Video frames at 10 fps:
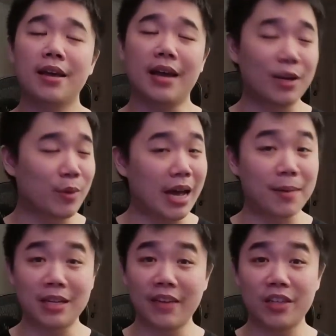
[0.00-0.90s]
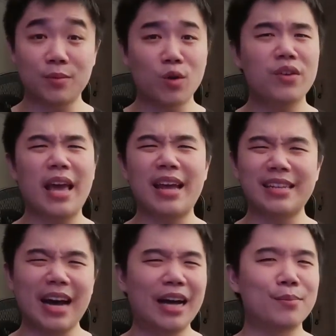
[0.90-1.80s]
Anyway, I'm gonna give this movie a
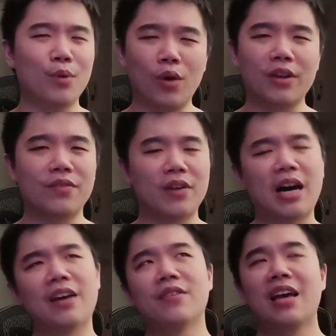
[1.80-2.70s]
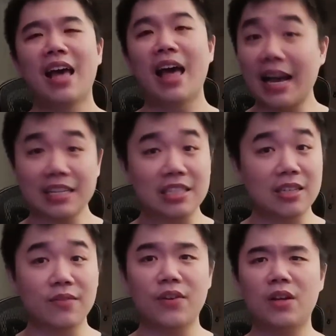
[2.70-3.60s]
9.5.
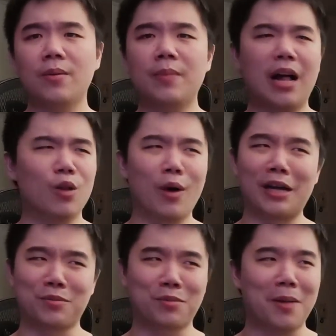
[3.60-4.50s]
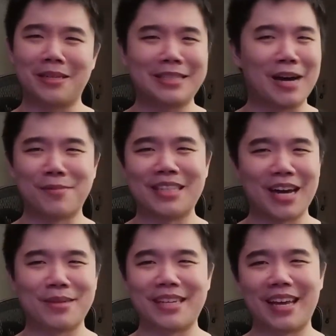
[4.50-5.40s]
Excellent film. I'll watch probably time and
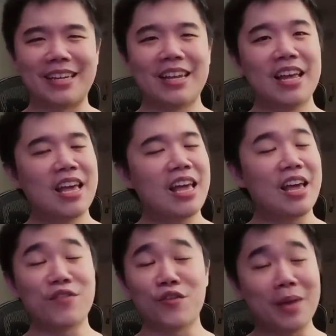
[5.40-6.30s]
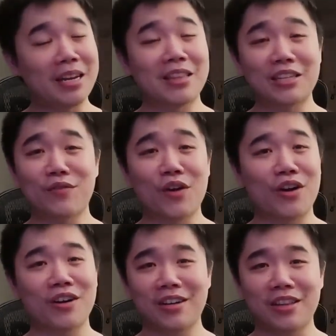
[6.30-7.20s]
time again. If you've made it this
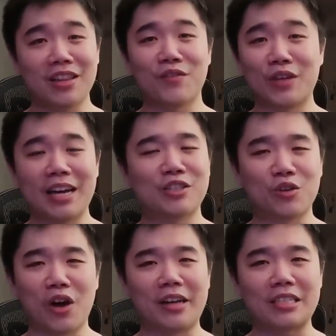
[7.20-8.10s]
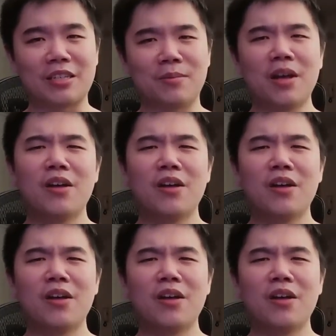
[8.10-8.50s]
far, love you guys. You're awesome.